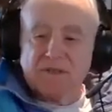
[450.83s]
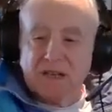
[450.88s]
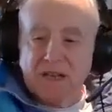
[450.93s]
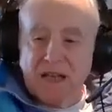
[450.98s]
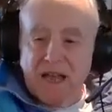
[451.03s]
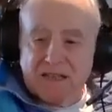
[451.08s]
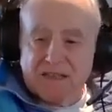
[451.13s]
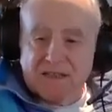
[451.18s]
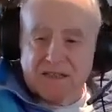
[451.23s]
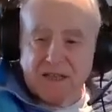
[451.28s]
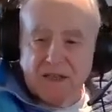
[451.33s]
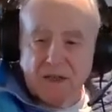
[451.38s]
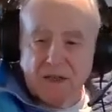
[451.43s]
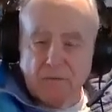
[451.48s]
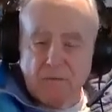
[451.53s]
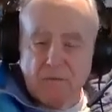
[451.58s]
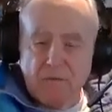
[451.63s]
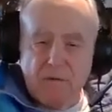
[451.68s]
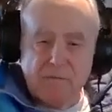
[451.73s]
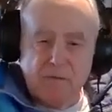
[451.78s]
the last thing you
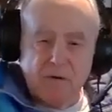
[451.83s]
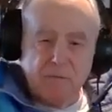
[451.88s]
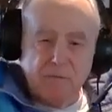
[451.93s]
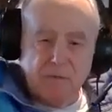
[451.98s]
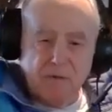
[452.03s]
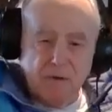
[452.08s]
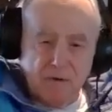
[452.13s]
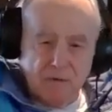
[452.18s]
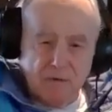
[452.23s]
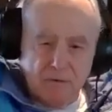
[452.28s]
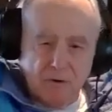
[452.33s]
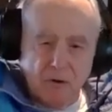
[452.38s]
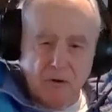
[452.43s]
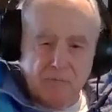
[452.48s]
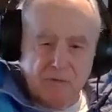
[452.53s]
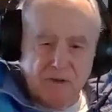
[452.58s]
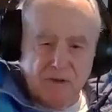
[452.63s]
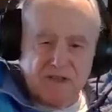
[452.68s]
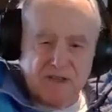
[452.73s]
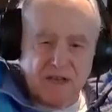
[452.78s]
remember you
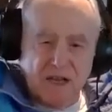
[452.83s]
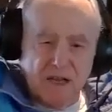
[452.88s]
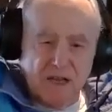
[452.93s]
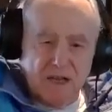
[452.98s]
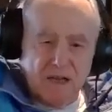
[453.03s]
heard me say?